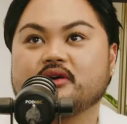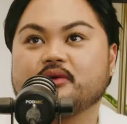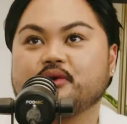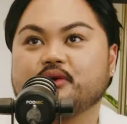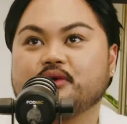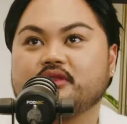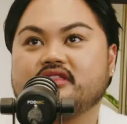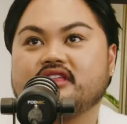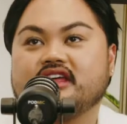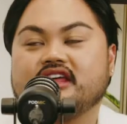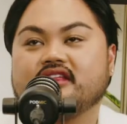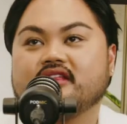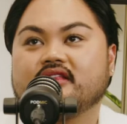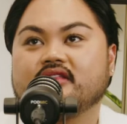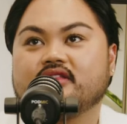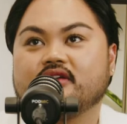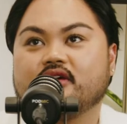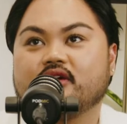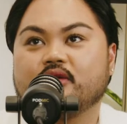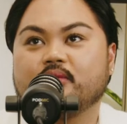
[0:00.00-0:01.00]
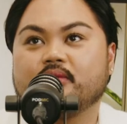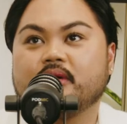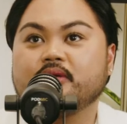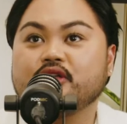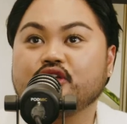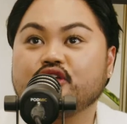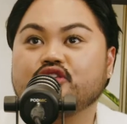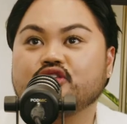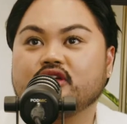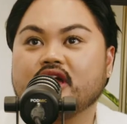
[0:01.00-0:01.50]
a good thing, though. When
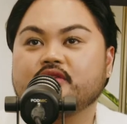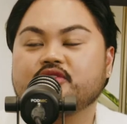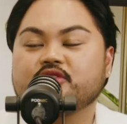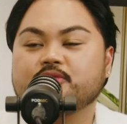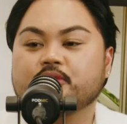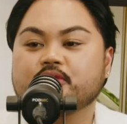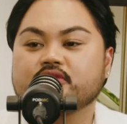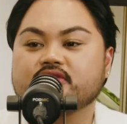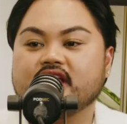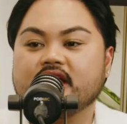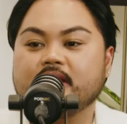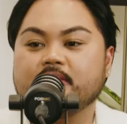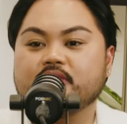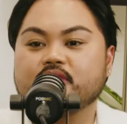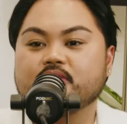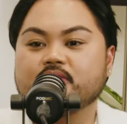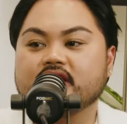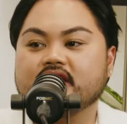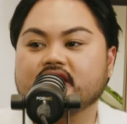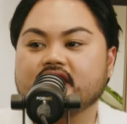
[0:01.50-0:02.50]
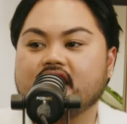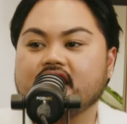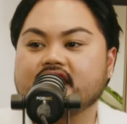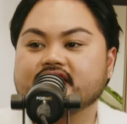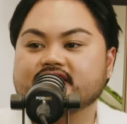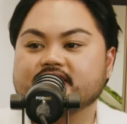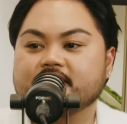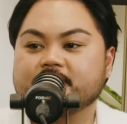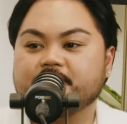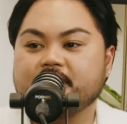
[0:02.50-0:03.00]
you do have a small team, you
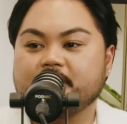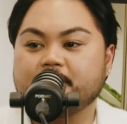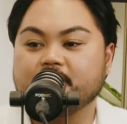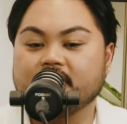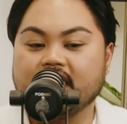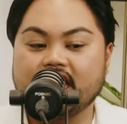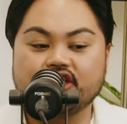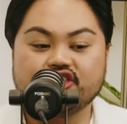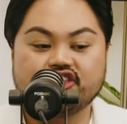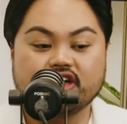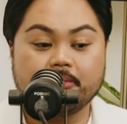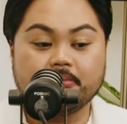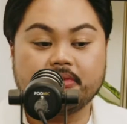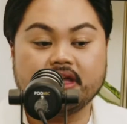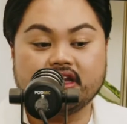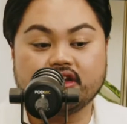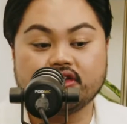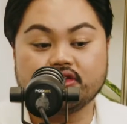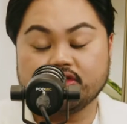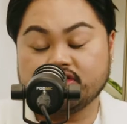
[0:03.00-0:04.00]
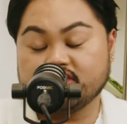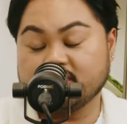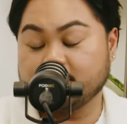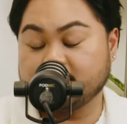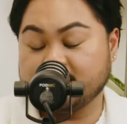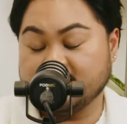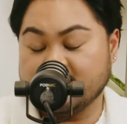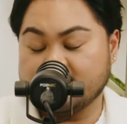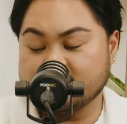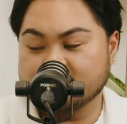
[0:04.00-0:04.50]
realise that people can jump in and do
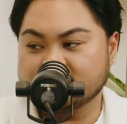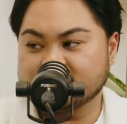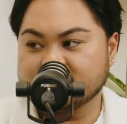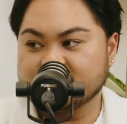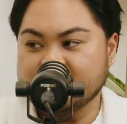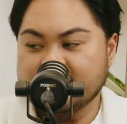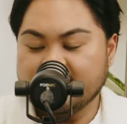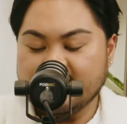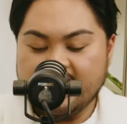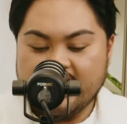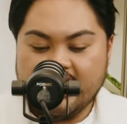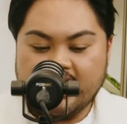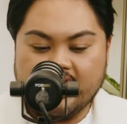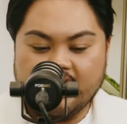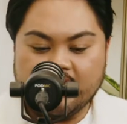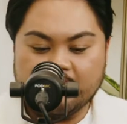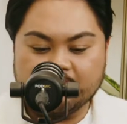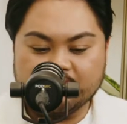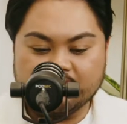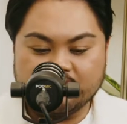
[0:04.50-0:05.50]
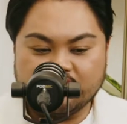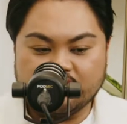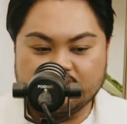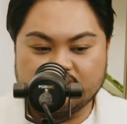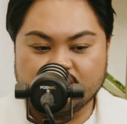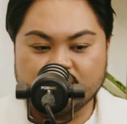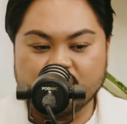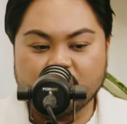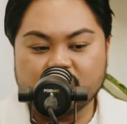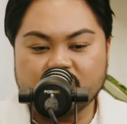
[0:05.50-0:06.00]
something else. Okay.
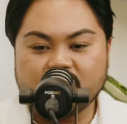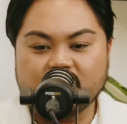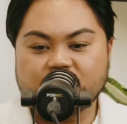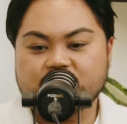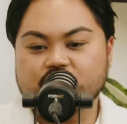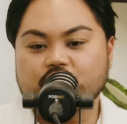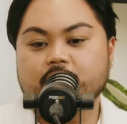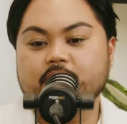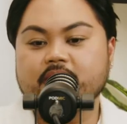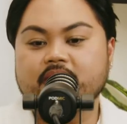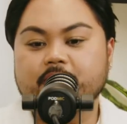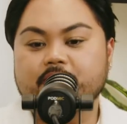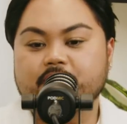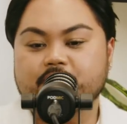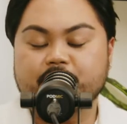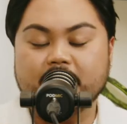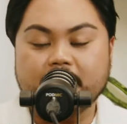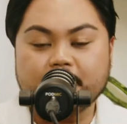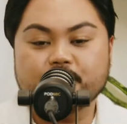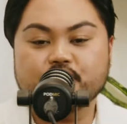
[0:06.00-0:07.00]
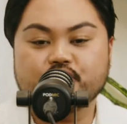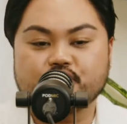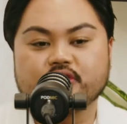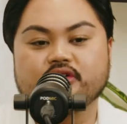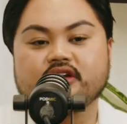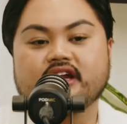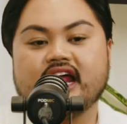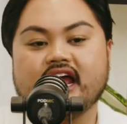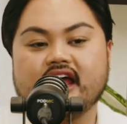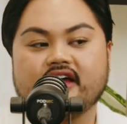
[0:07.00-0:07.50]
People
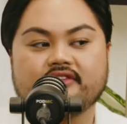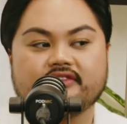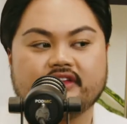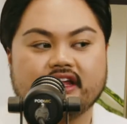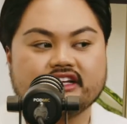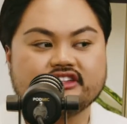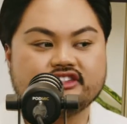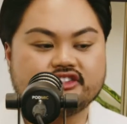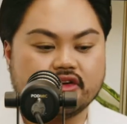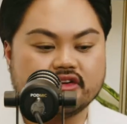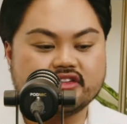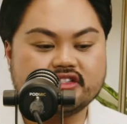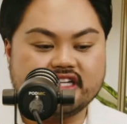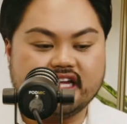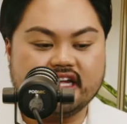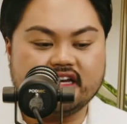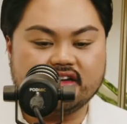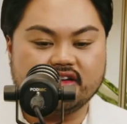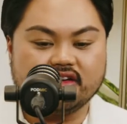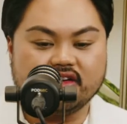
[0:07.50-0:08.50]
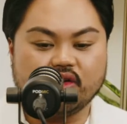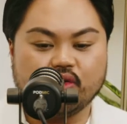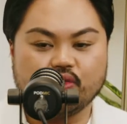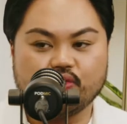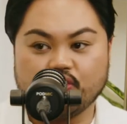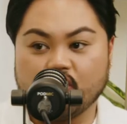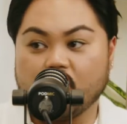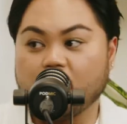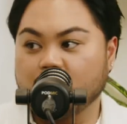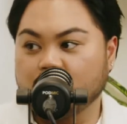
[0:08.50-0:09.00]
shouldn't have, like, a stock standard
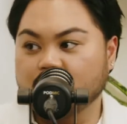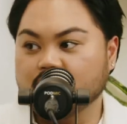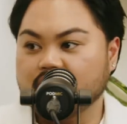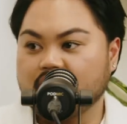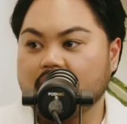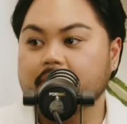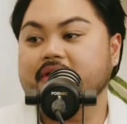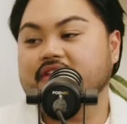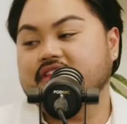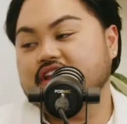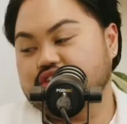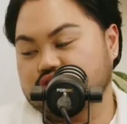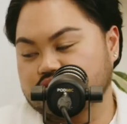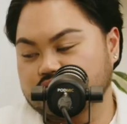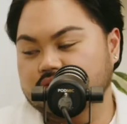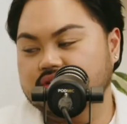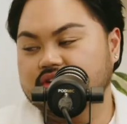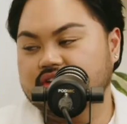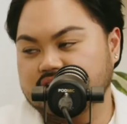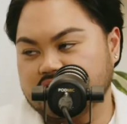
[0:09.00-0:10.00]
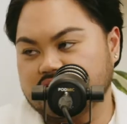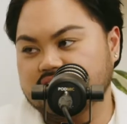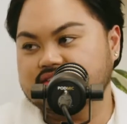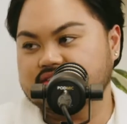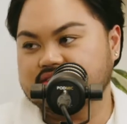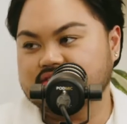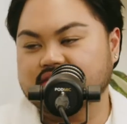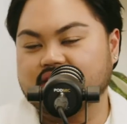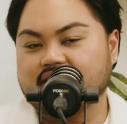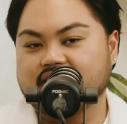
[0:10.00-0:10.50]
role. I mean, they should,
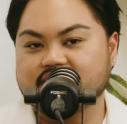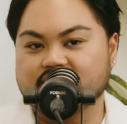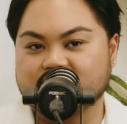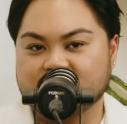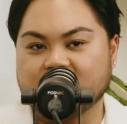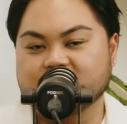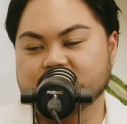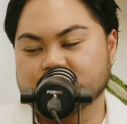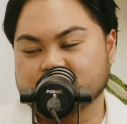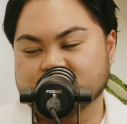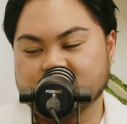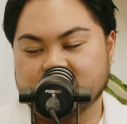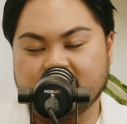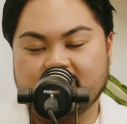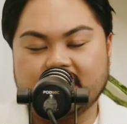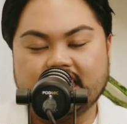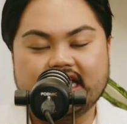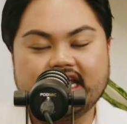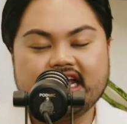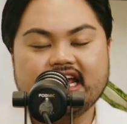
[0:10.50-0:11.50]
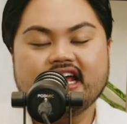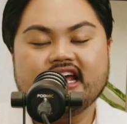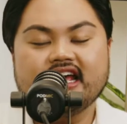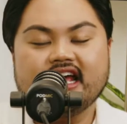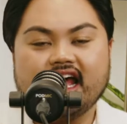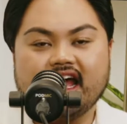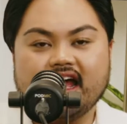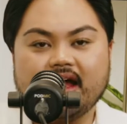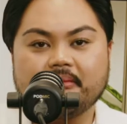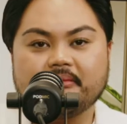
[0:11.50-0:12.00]
yes. I shouldn't say
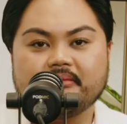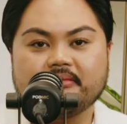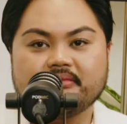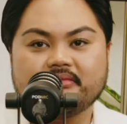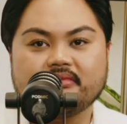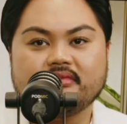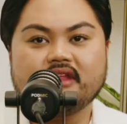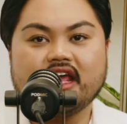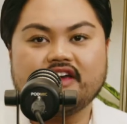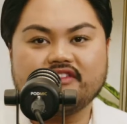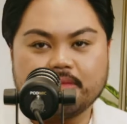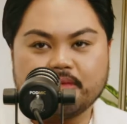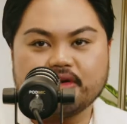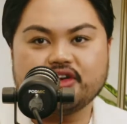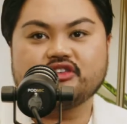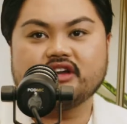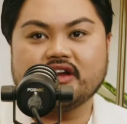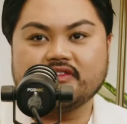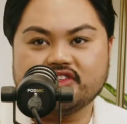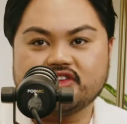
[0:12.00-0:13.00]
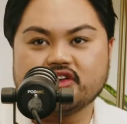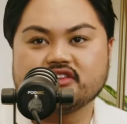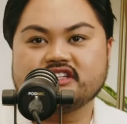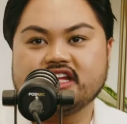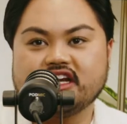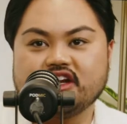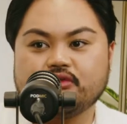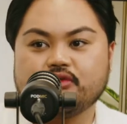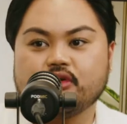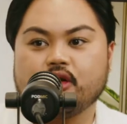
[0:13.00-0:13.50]
that. Everybody should have a stock
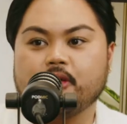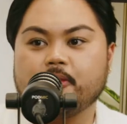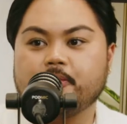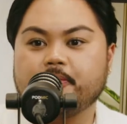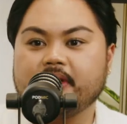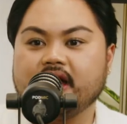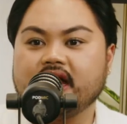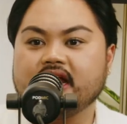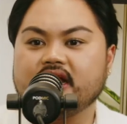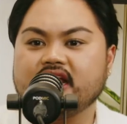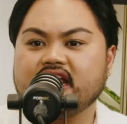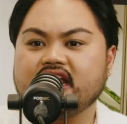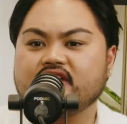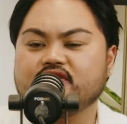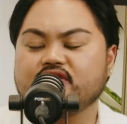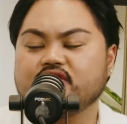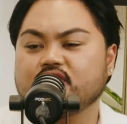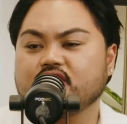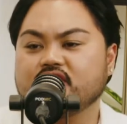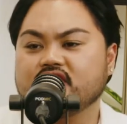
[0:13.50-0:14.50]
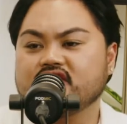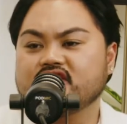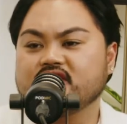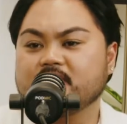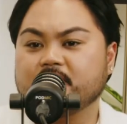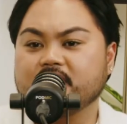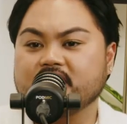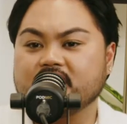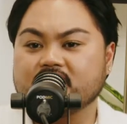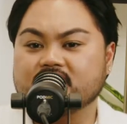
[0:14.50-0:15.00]
standard role. But if you know that
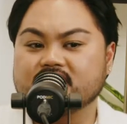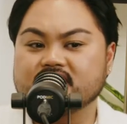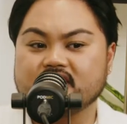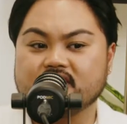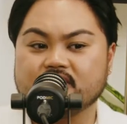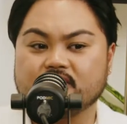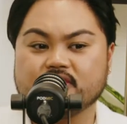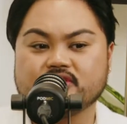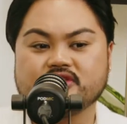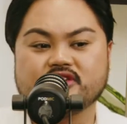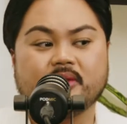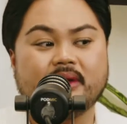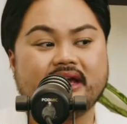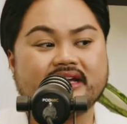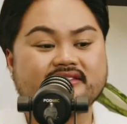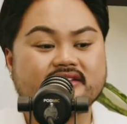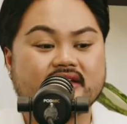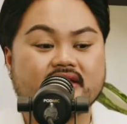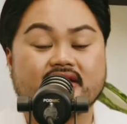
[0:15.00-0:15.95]
somebody else can also excel